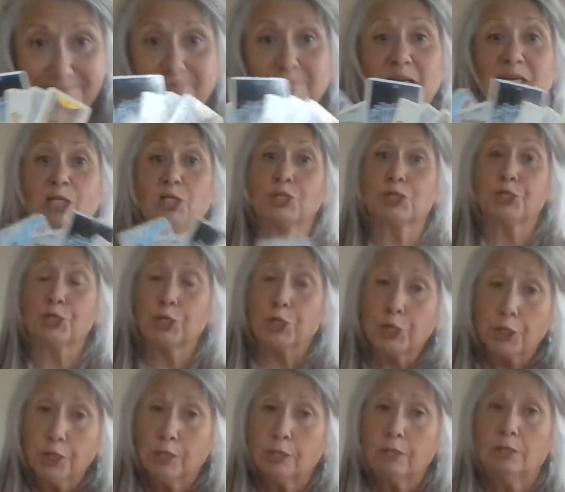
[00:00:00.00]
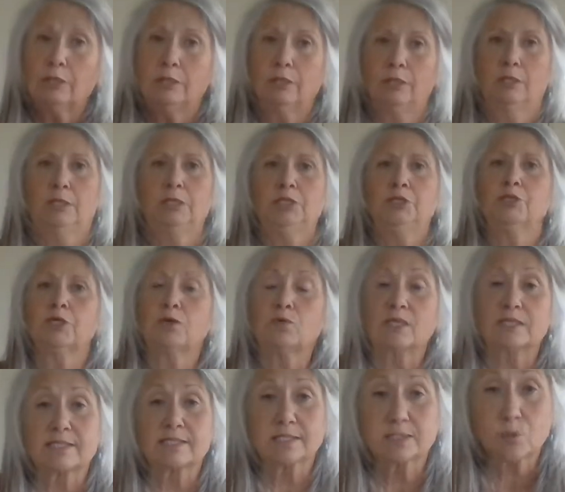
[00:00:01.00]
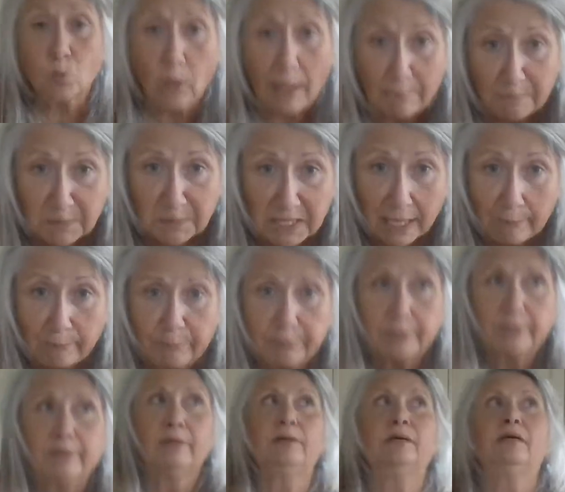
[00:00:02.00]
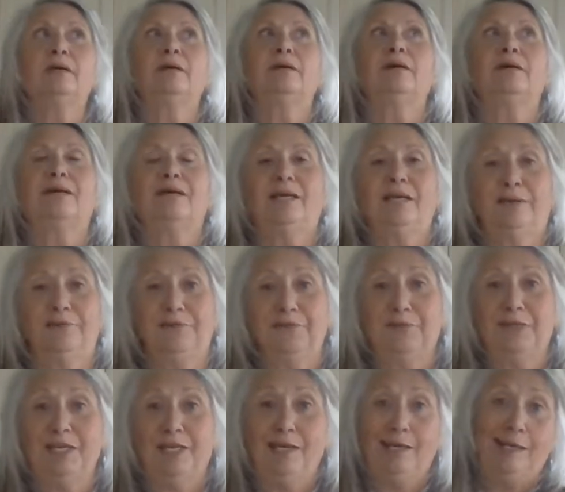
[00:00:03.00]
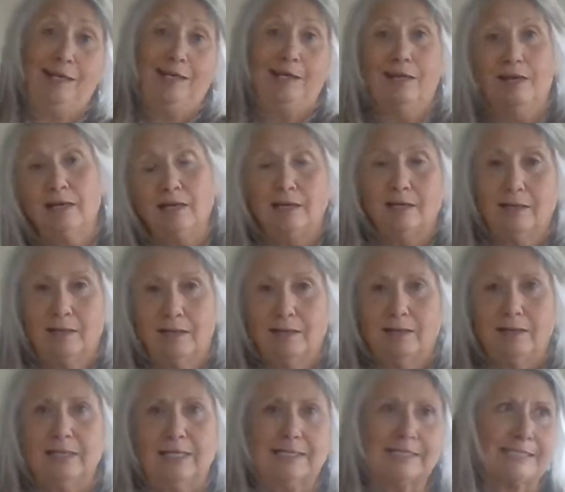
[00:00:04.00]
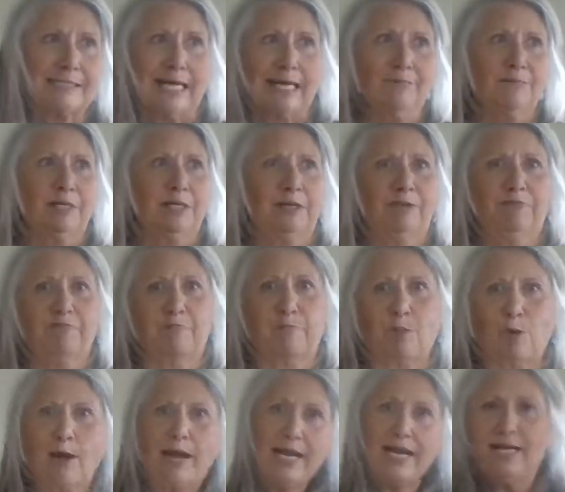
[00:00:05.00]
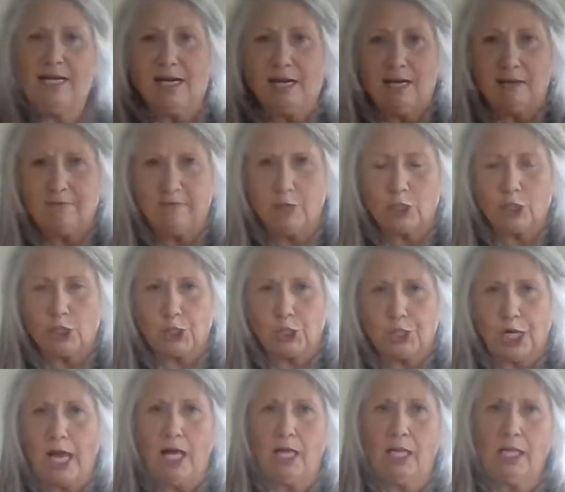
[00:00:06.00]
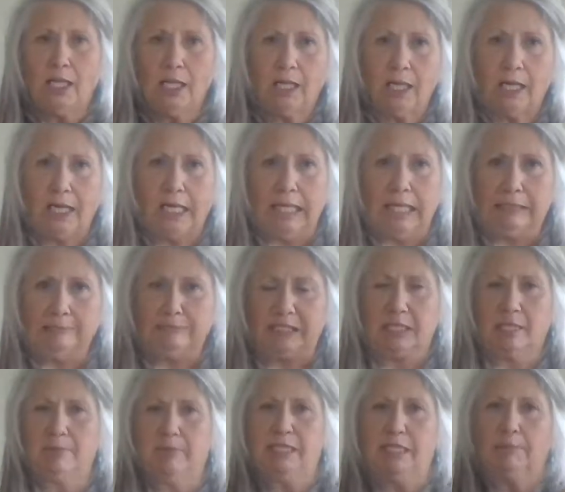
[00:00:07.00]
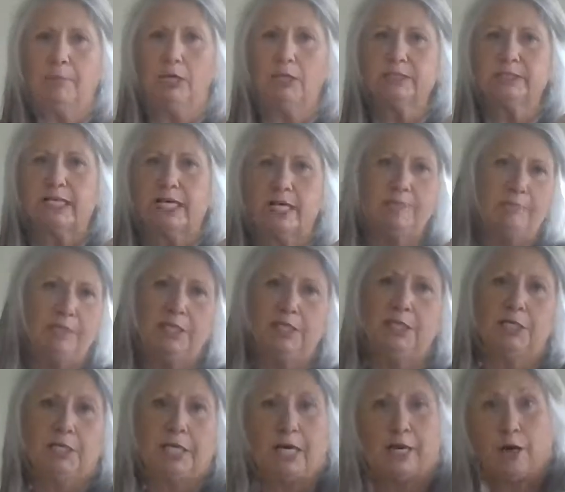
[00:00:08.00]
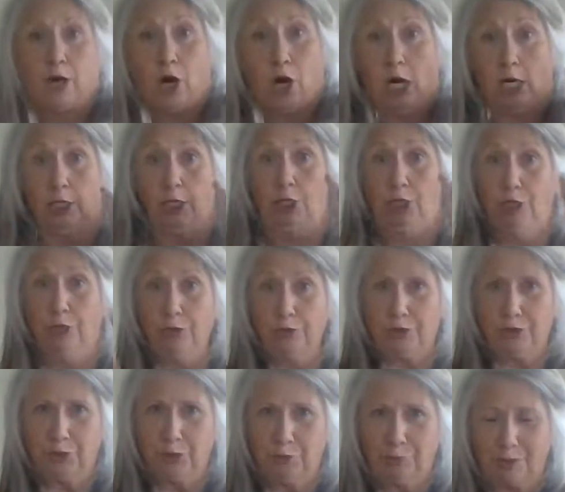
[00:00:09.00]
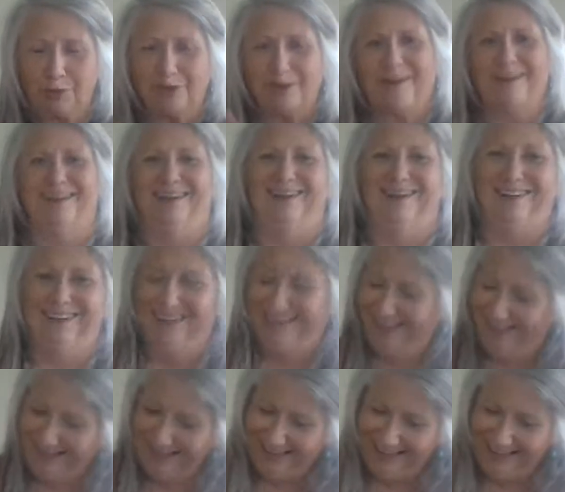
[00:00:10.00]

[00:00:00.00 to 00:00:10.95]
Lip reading: make sure you don't get swept up in the excitement of breaking out of your shell and becoming a multi-millionaire YouTuber.